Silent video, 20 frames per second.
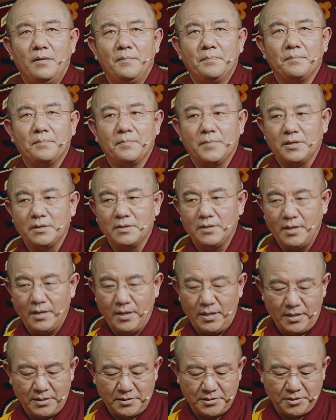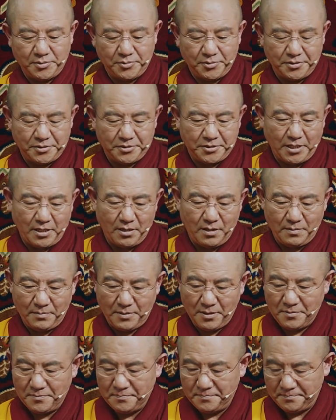Tomorrow mm, we'll continue with this
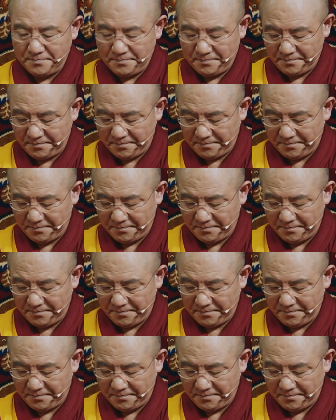class.